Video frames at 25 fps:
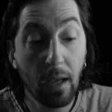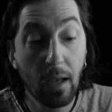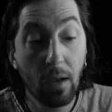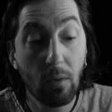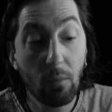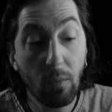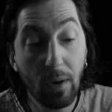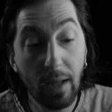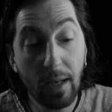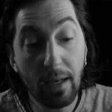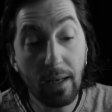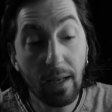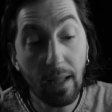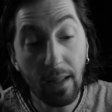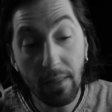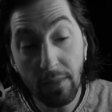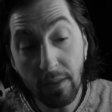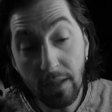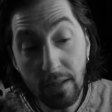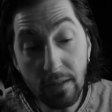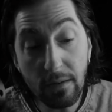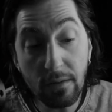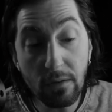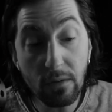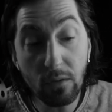When
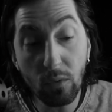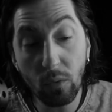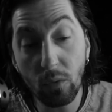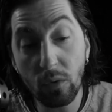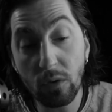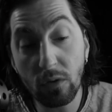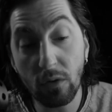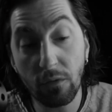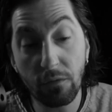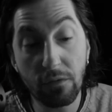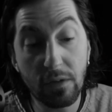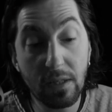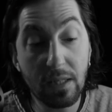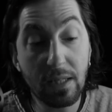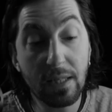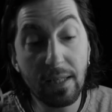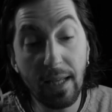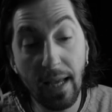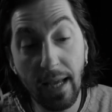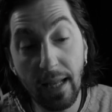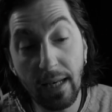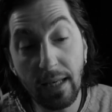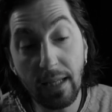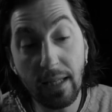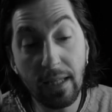this sort of
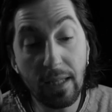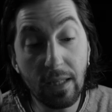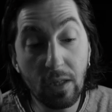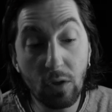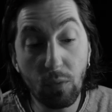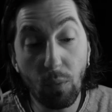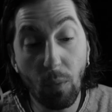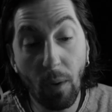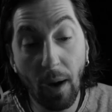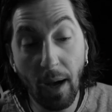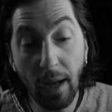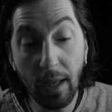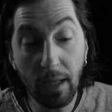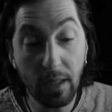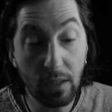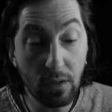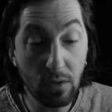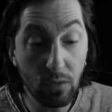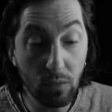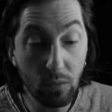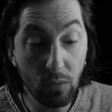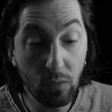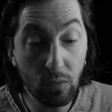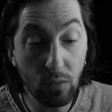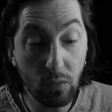steady
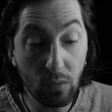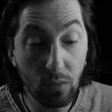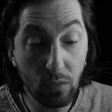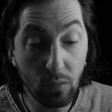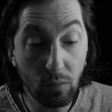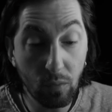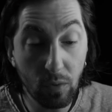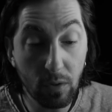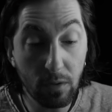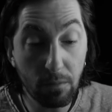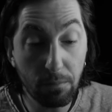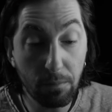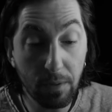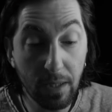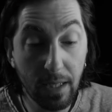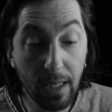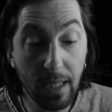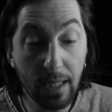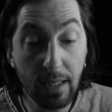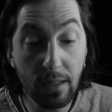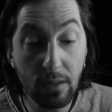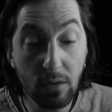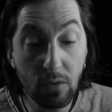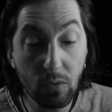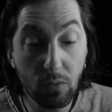quietude would
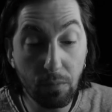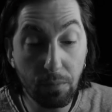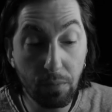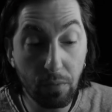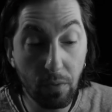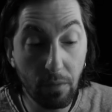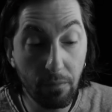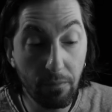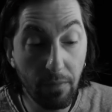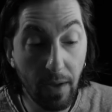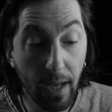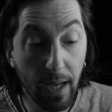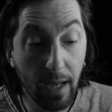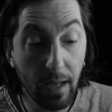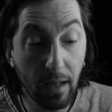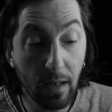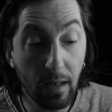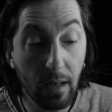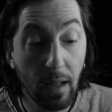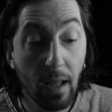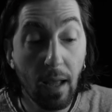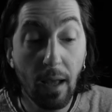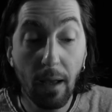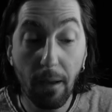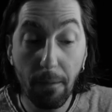begin to
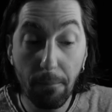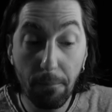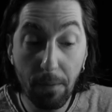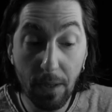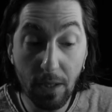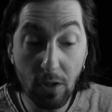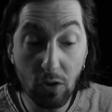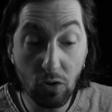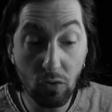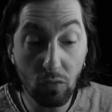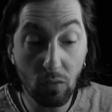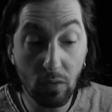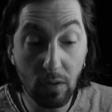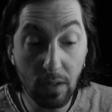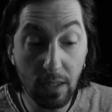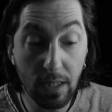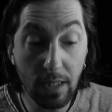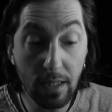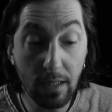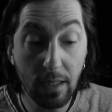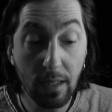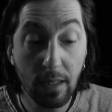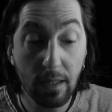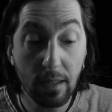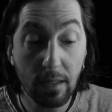prevail,
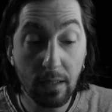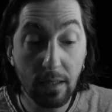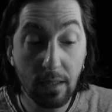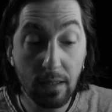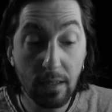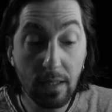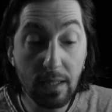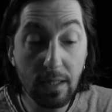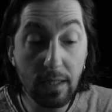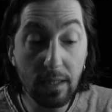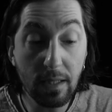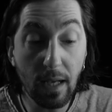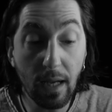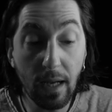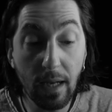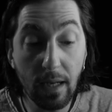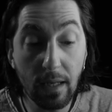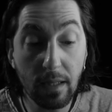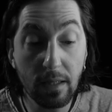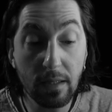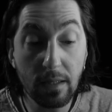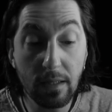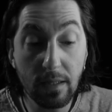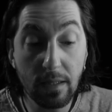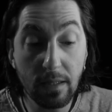habitually the silent